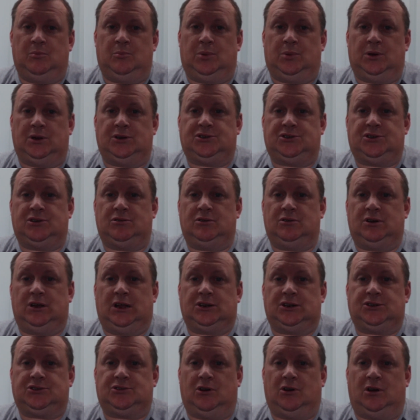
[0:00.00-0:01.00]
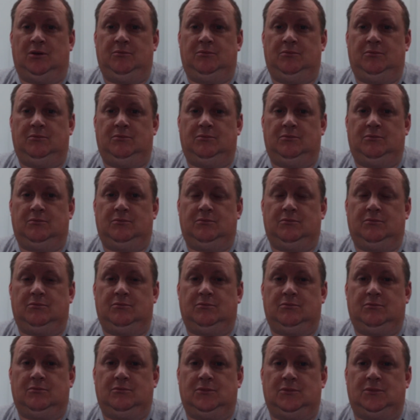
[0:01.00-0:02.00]
But until the next time,
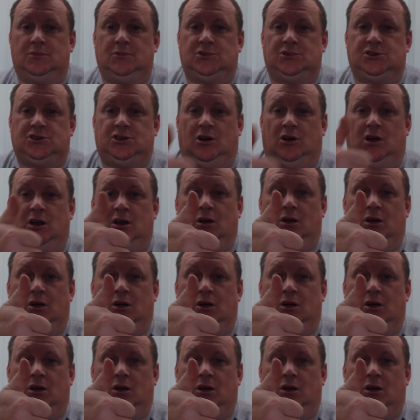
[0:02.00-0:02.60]
tight